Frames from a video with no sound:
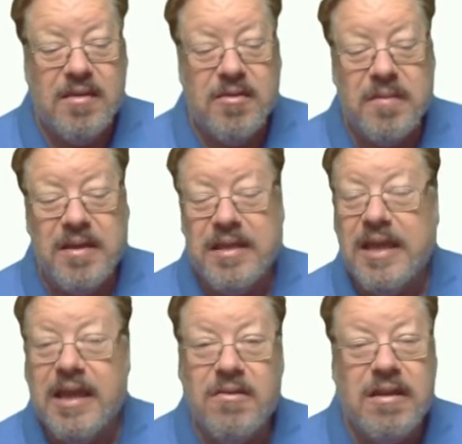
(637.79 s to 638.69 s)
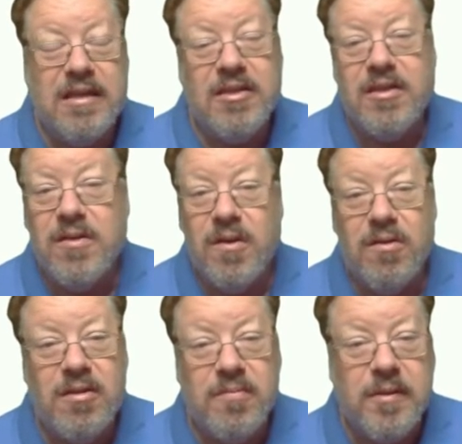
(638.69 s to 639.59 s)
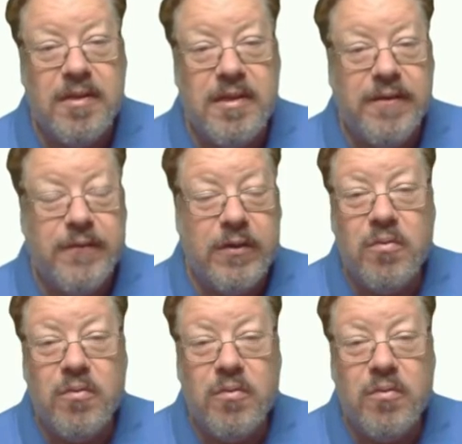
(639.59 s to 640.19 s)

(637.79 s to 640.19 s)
But the internet's so specific,